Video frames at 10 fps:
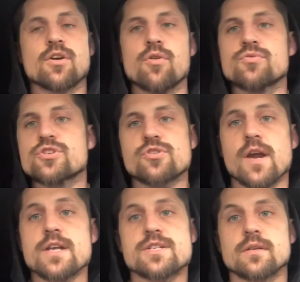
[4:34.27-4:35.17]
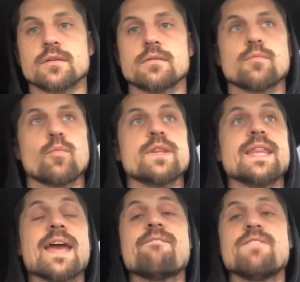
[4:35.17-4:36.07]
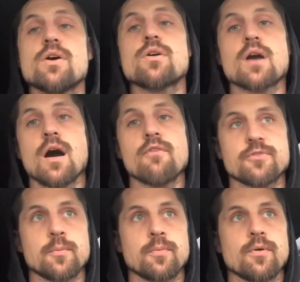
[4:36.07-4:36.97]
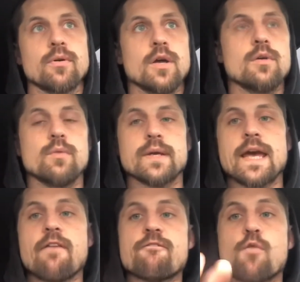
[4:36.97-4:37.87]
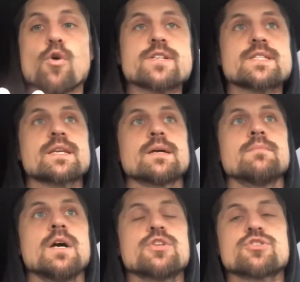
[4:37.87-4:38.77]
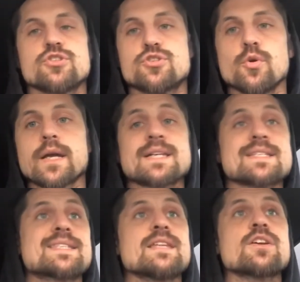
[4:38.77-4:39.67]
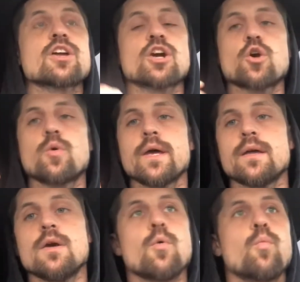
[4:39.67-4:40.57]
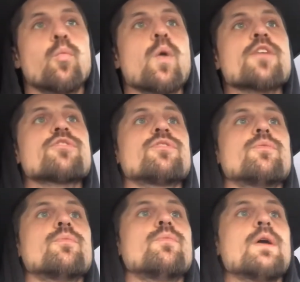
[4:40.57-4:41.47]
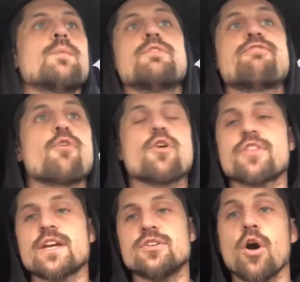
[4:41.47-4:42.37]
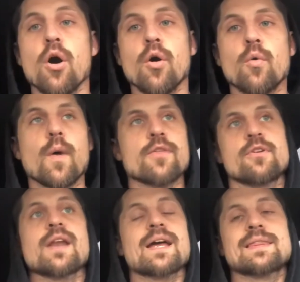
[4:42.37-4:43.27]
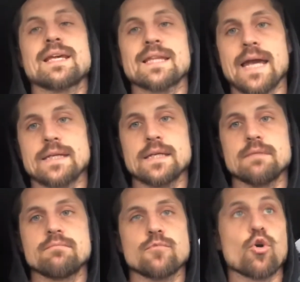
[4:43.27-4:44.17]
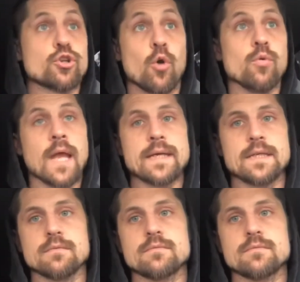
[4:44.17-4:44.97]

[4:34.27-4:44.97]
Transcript: discretion, when they feel comfortable. We can't force them to do it, because then they're gonna quit before they know whether or not they like it or don't like it.